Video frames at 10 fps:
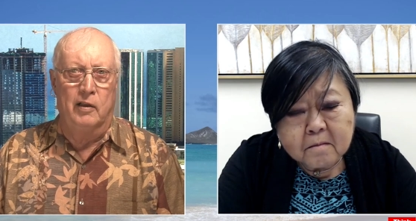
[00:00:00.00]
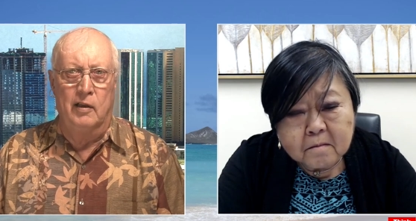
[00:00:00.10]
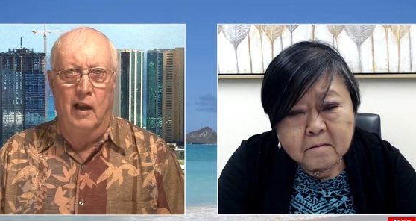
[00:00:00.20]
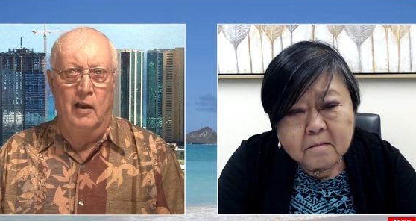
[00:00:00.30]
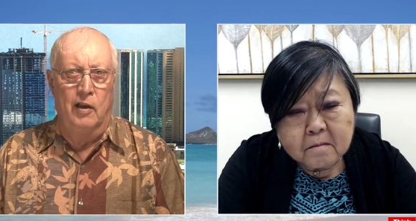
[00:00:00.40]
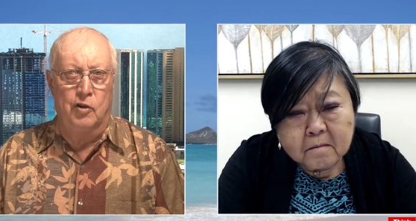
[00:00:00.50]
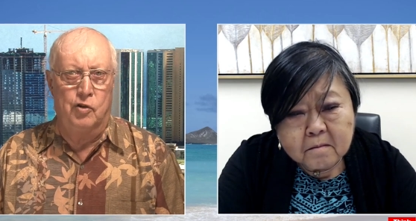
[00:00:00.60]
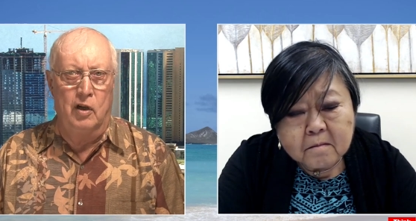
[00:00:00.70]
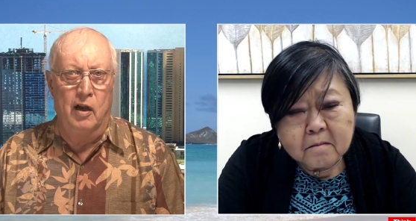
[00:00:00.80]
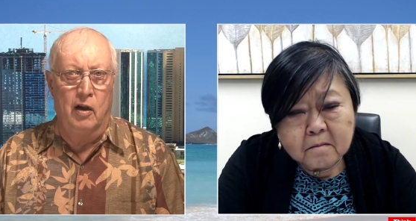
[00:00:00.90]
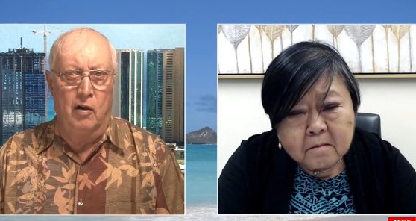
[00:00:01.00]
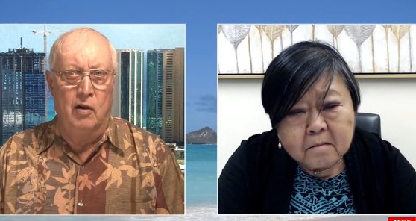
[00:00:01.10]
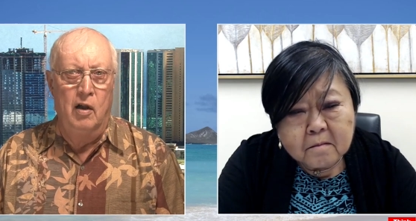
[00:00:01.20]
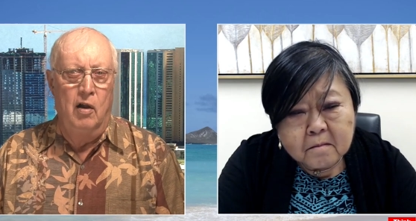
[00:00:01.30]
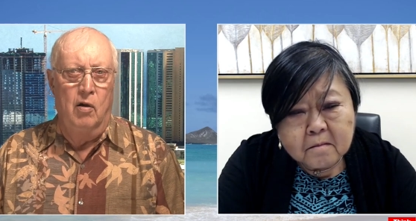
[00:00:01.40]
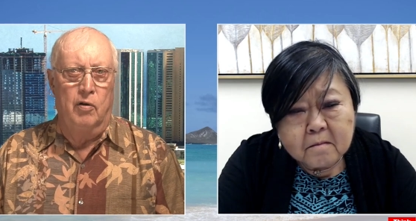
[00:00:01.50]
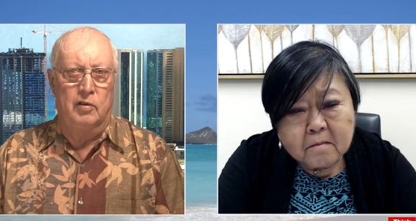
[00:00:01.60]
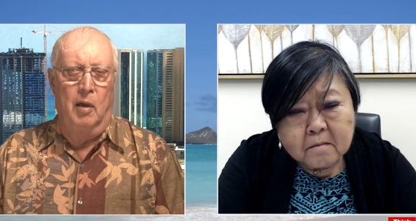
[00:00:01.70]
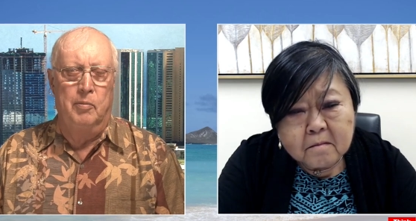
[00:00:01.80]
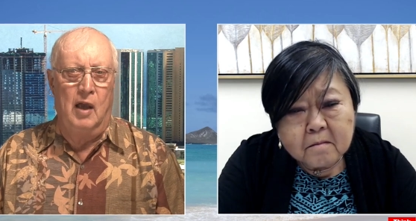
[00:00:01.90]
Speaker 1: at the end of this year or
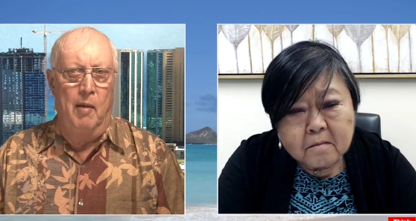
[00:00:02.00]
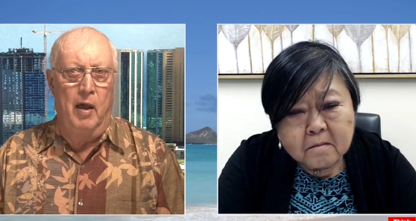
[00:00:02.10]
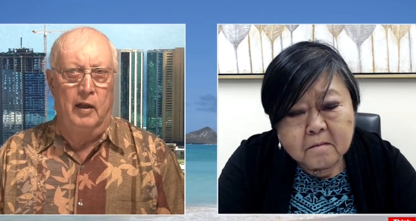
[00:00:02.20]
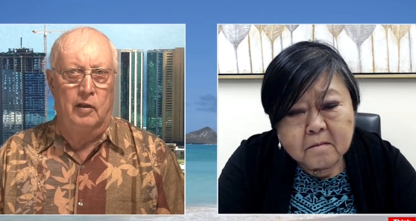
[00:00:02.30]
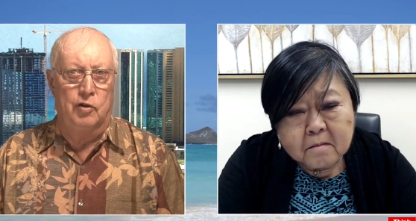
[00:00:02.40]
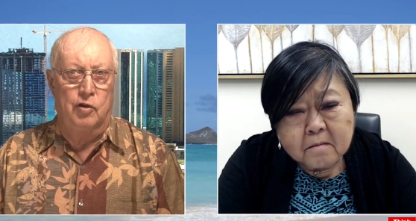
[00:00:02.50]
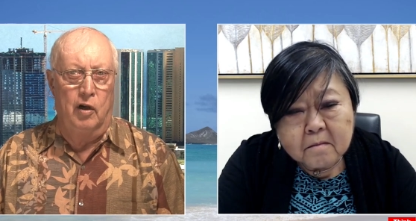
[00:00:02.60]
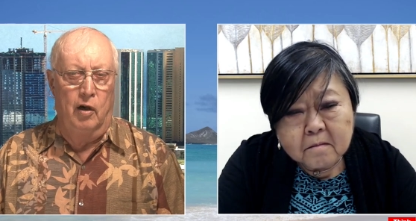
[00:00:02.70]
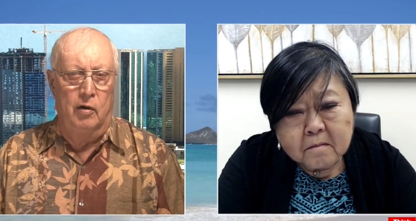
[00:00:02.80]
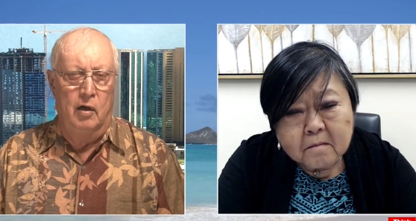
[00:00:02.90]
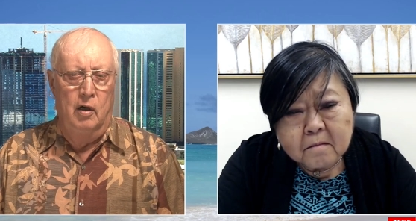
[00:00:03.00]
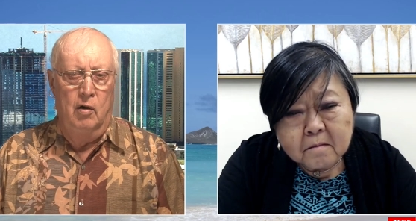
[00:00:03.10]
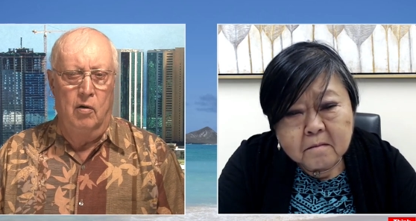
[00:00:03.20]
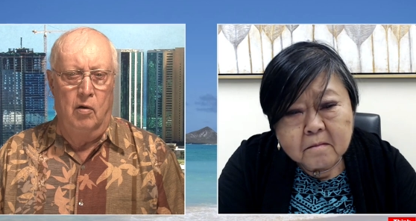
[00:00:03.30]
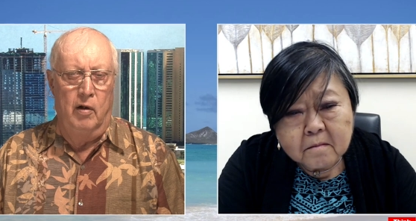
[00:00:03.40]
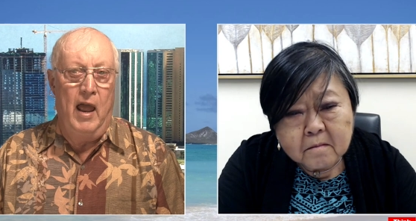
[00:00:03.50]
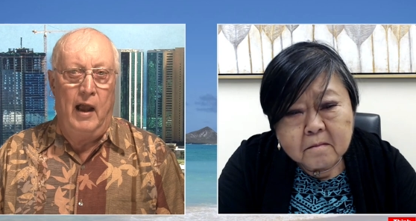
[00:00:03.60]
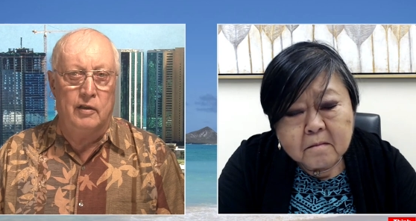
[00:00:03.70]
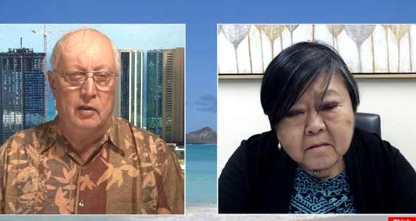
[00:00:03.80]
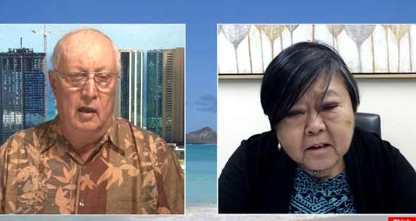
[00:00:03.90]
sometime I think this year or
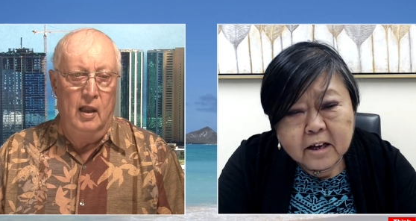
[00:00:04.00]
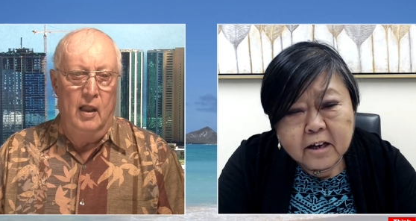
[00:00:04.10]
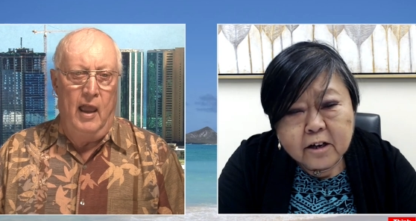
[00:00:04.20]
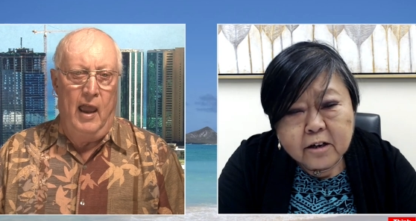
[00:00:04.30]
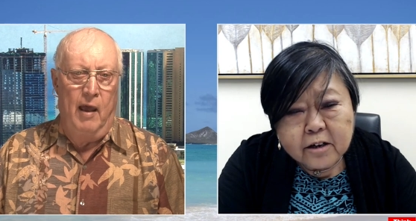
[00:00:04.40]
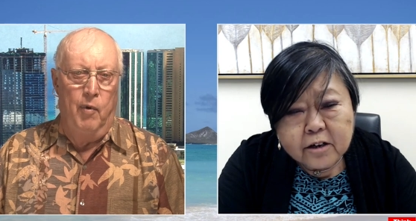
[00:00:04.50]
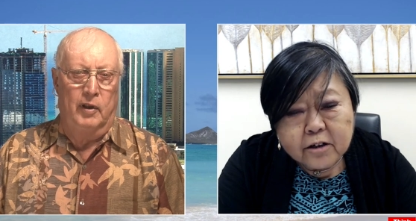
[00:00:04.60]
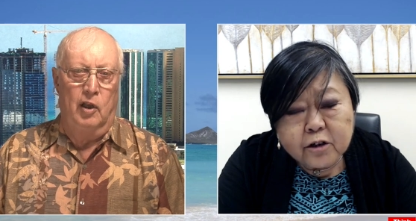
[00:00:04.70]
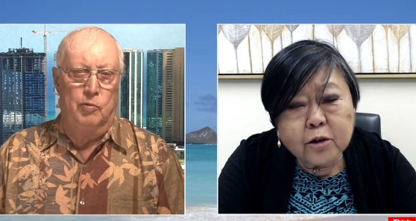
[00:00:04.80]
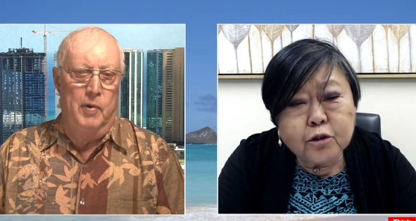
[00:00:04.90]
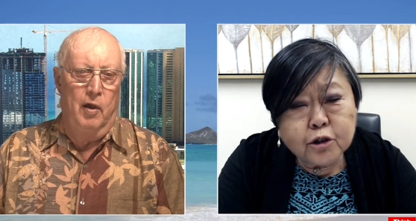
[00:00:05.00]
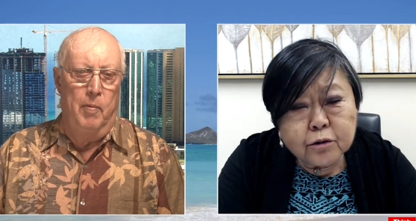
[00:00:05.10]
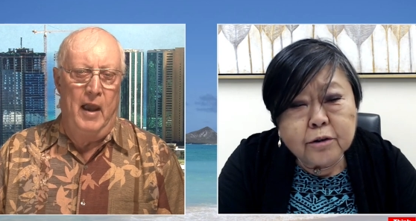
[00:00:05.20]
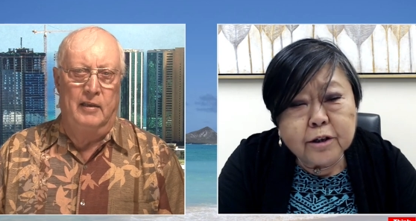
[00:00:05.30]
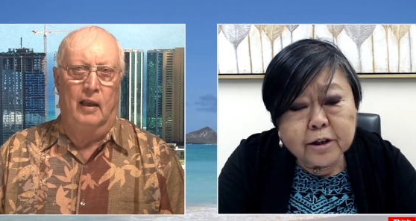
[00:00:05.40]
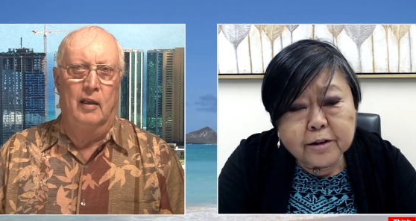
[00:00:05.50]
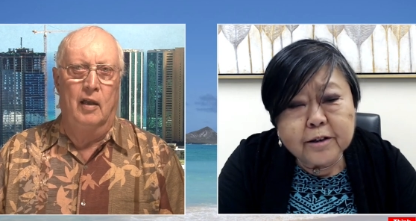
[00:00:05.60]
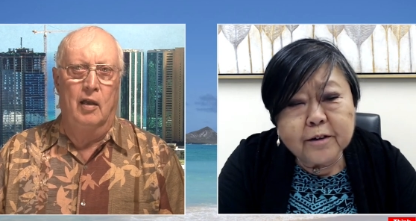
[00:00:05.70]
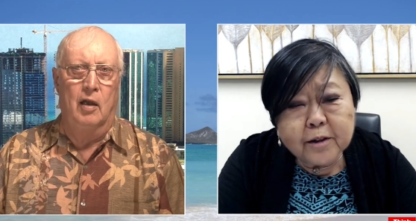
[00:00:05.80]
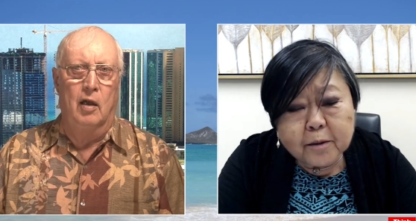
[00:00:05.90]
next. And what this no, bill June,
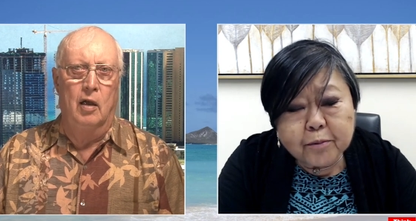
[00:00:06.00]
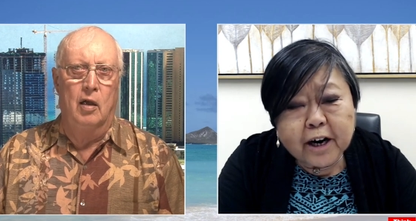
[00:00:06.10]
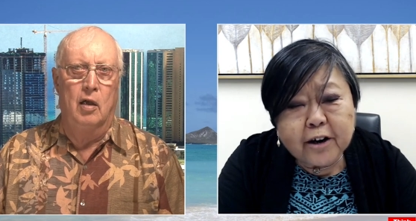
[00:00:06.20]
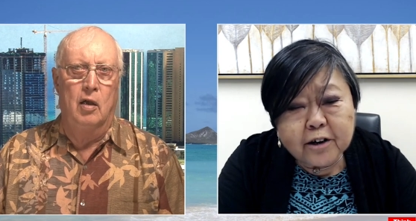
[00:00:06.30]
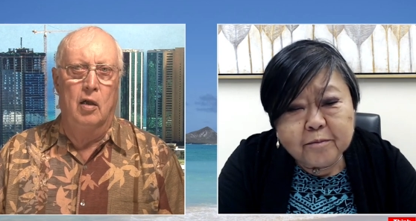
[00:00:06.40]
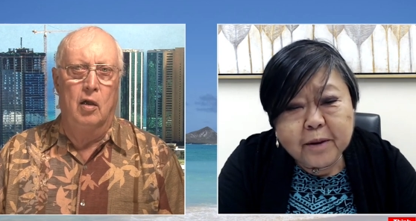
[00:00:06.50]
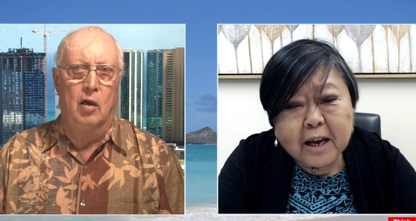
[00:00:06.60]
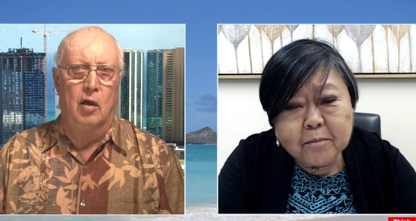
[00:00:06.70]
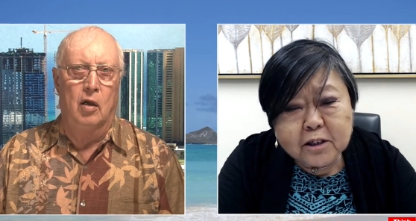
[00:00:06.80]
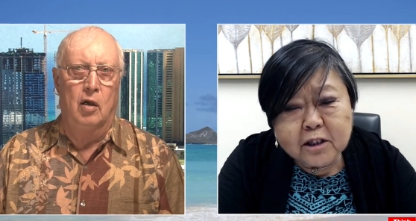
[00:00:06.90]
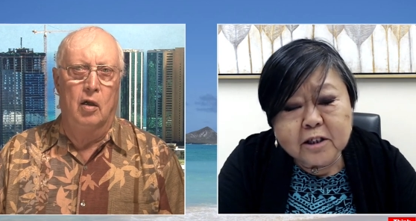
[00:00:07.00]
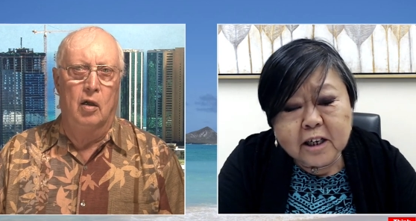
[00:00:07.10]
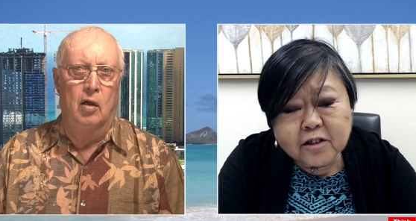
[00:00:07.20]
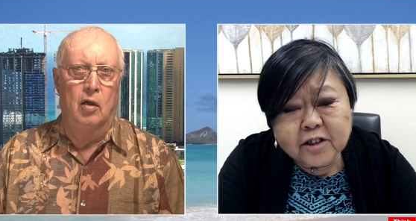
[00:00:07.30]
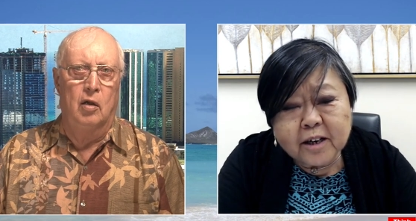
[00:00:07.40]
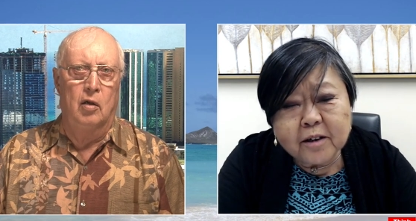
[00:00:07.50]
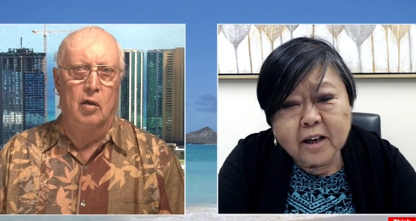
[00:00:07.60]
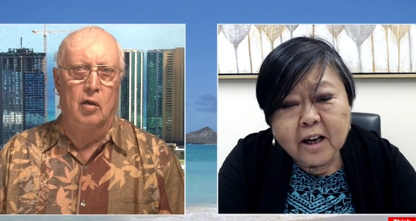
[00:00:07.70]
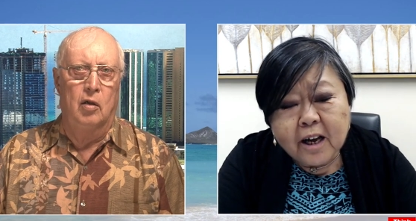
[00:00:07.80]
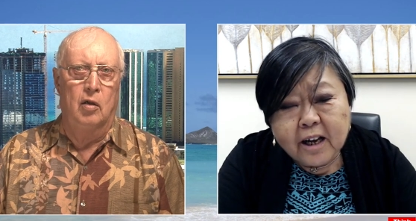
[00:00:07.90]
makes
Speaker 2: the, the priority payment
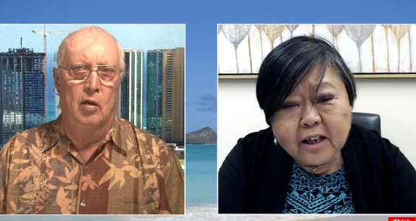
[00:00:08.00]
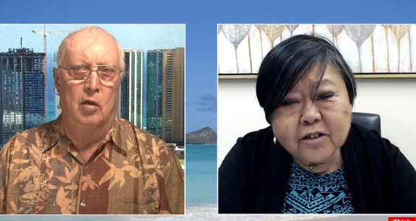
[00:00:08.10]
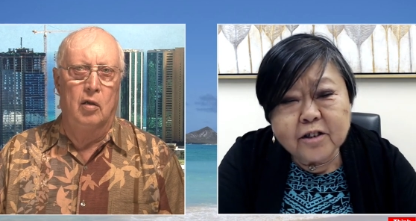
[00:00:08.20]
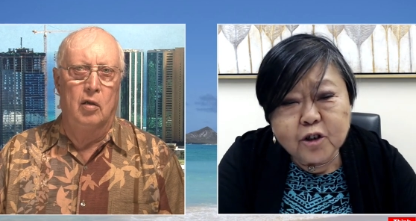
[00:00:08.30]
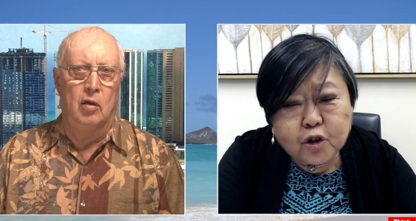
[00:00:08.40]
sunset is